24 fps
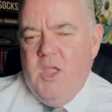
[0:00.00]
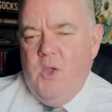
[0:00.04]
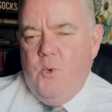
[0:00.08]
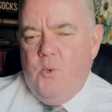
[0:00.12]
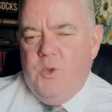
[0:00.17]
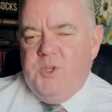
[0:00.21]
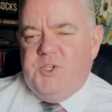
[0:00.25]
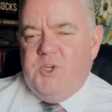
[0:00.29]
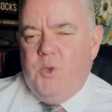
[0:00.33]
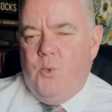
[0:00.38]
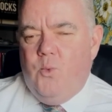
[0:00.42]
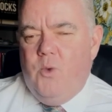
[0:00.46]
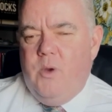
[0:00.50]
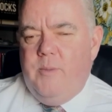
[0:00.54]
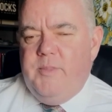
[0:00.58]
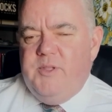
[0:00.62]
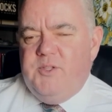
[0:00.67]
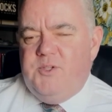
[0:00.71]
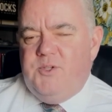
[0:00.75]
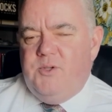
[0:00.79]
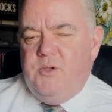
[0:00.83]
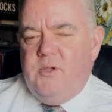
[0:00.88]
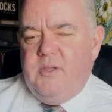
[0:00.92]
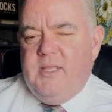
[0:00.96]
which a
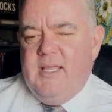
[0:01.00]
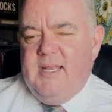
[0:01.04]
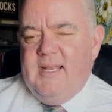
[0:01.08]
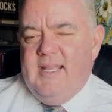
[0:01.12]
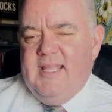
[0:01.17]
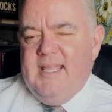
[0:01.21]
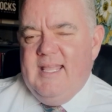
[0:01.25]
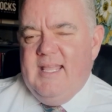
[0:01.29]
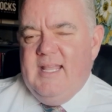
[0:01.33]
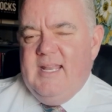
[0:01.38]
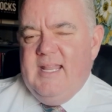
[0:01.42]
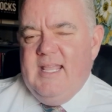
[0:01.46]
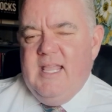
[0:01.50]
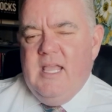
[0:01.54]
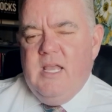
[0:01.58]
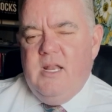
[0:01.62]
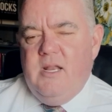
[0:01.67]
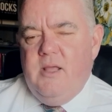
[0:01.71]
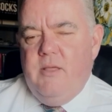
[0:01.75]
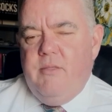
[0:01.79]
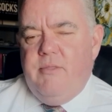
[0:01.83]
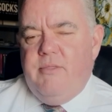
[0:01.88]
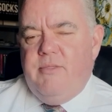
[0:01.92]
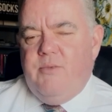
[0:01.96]
woman took and hid
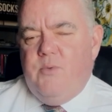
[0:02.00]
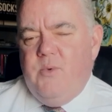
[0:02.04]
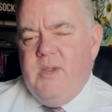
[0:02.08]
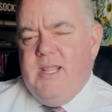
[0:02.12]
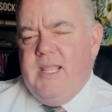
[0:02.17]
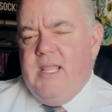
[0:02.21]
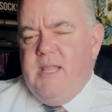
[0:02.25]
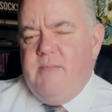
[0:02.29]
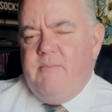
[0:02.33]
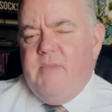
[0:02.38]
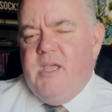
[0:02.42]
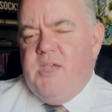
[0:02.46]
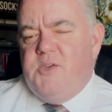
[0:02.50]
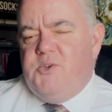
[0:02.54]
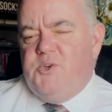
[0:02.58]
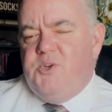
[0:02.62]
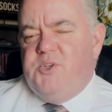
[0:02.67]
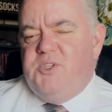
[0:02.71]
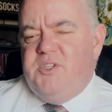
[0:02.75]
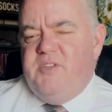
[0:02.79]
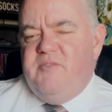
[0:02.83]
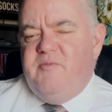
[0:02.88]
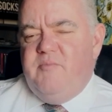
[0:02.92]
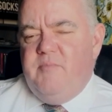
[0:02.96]
in three
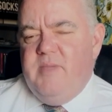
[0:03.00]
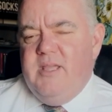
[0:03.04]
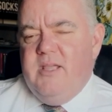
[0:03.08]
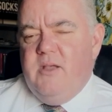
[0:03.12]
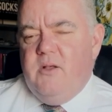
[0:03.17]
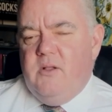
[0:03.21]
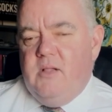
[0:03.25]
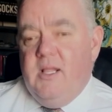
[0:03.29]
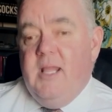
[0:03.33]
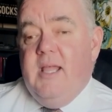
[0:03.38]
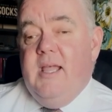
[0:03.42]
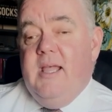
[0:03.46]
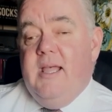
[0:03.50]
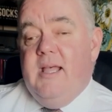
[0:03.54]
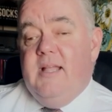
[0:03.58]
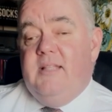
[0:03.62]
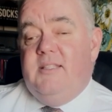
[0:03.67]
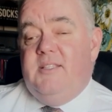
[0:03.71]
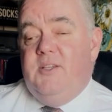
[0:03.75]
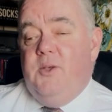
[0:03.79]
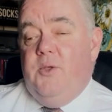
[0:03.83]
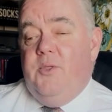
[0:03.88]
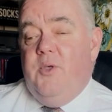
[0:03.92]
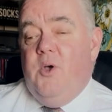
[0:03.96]
measures of meal
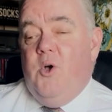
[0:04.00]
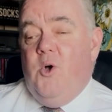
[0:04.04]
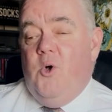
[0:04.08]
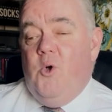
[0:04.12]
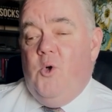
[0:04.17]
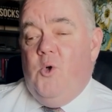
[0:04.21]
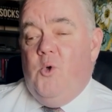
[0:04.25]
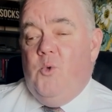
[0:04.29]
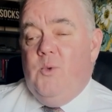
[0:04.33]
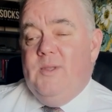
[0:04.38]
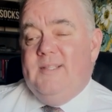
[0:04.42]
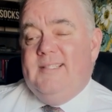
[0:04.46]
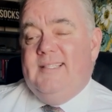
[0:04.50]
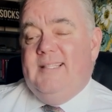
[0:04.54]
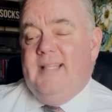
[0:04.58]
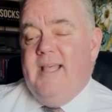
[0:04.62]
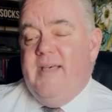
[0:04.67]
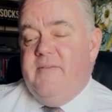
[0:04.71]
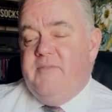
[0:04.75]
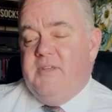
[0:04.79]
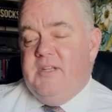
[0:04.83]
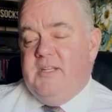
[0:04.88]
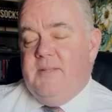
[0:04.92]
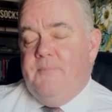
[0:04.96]
until the whole was
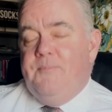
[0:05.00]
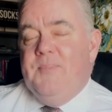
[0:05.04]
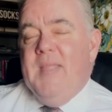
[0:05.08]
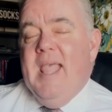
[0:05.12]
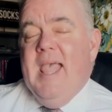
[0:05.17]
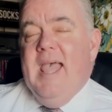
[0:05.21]
leavened.